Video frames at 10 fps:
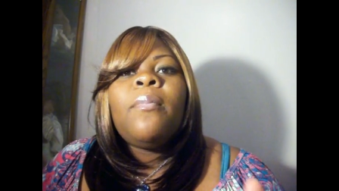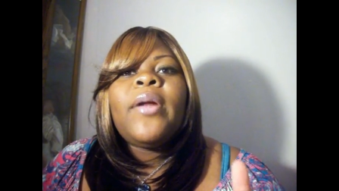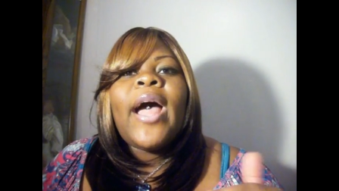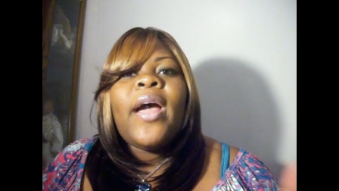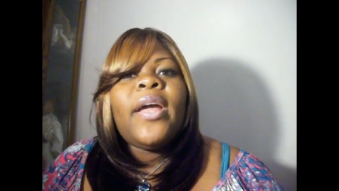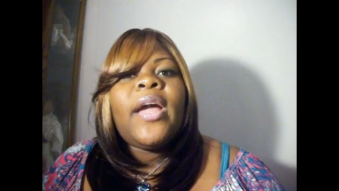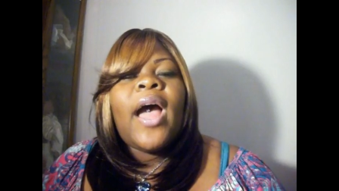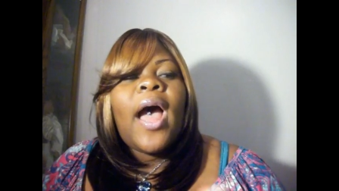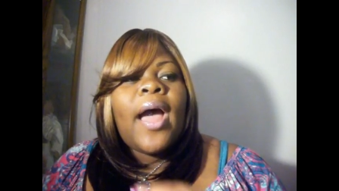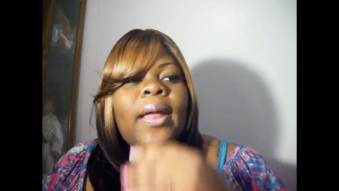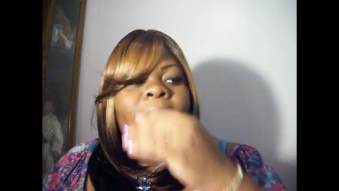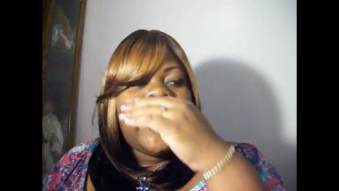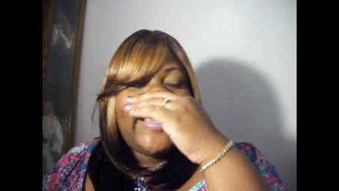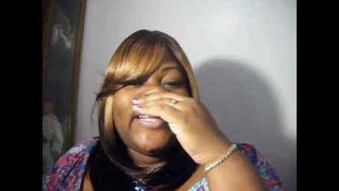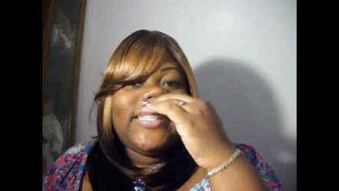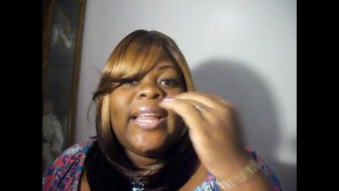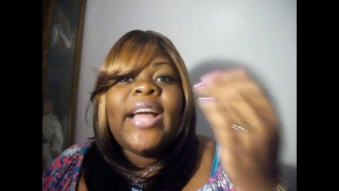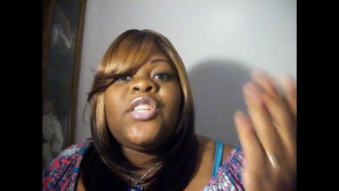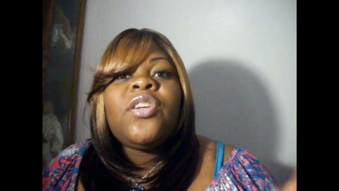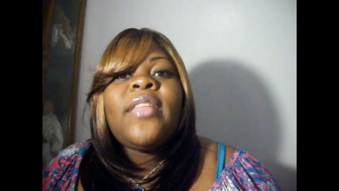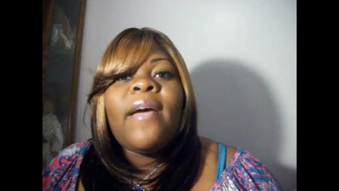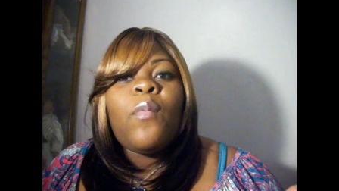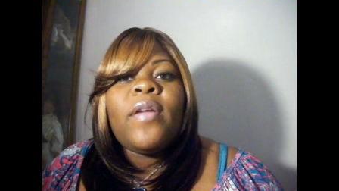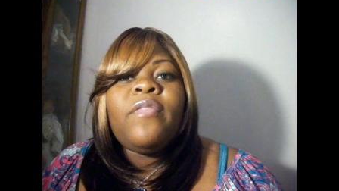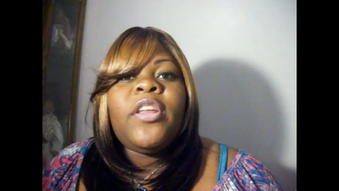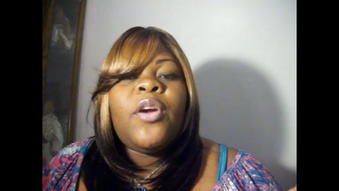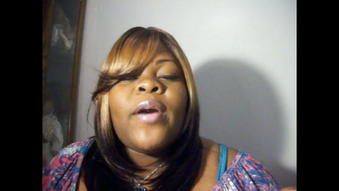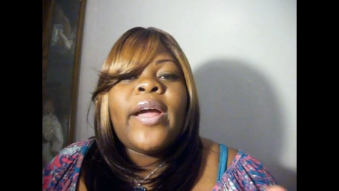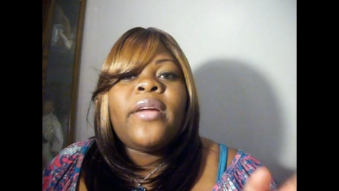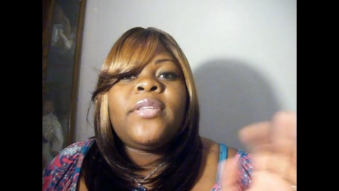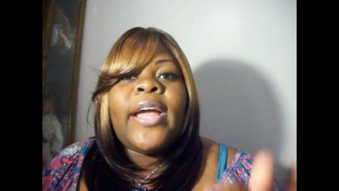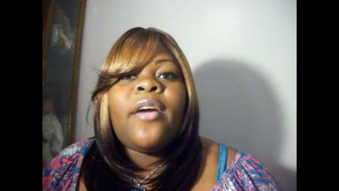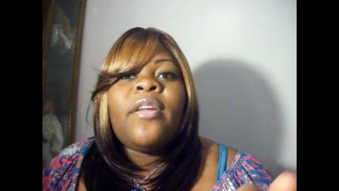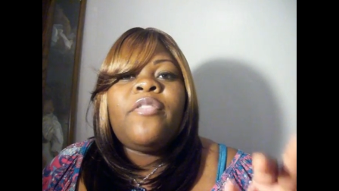but I like I said, I took that one video down,